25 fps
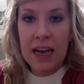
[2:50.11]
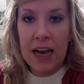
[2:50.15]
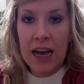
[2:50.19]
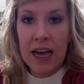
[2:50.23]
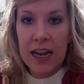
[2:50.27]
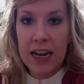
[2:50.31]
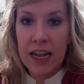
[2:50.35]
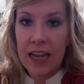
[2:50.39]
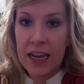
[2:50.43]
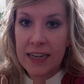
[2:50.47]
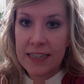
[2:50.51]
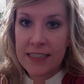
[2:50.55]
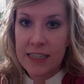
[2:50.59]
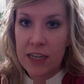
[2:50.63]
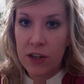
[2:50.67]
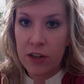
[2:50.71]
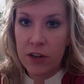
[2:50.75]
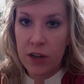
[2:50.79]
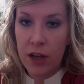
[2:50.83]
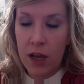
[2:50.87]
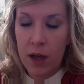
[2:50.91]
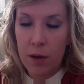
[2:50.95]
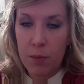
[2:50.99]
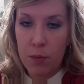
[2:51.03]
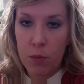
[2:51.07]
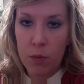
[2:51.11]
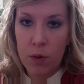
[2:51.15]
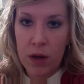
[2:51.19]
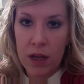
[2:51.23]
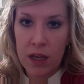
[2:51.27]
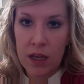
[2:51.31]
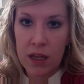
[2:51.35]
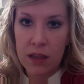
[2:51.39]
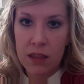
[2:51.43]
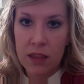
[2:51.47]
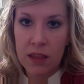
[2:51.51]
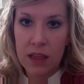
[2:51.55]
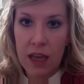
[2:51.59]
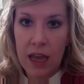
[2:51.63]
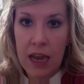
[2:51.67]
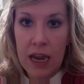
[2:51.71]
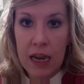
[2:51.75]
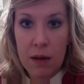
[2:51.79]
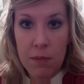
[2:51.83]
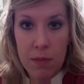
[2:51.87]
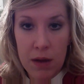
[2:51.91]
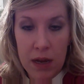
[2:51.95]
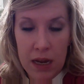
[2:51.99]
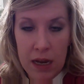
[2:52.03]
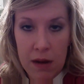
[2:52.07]
got haytailed up with
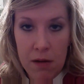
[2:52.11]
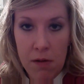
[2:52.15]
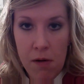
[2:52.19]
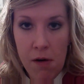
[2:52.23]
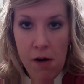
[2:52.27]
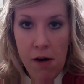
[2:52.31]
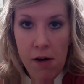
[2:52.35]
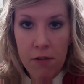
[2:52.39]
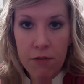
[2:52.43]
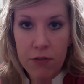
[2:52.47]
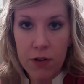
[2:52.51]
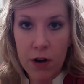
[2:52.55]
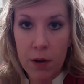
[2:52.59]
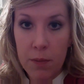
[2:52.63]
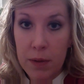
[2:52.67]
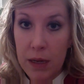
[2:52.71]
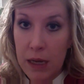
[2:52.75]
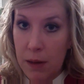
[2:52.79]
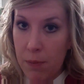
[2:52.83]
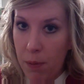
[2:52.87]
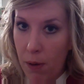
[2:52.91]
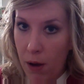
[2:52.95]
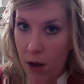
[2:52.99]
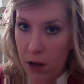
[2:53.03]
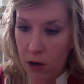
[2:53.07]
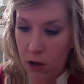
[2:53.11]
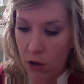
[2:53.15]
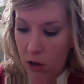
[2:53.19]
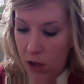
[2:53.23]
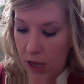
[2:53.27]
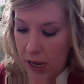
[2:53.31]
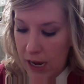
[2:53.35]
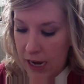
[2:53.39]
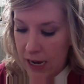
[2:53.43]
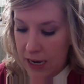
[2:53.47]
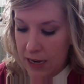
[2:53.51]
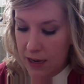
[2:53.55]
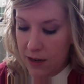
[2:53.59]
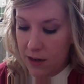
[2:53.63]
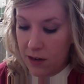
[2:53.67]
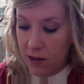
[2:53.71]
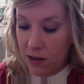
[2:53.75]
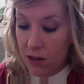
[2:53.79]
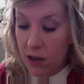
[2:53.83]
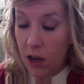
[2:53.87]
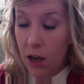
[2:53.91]
Amy from ePoddle and